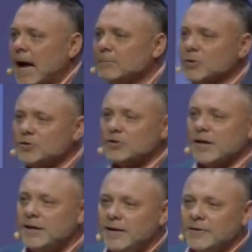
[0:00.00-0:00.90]
I'm going to
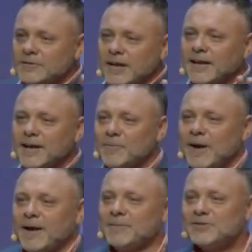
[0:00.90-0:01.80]
stay here and tell
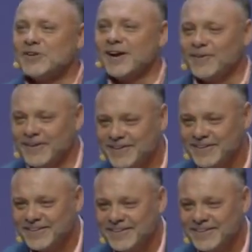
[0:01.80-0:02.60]
Abraham and Sarah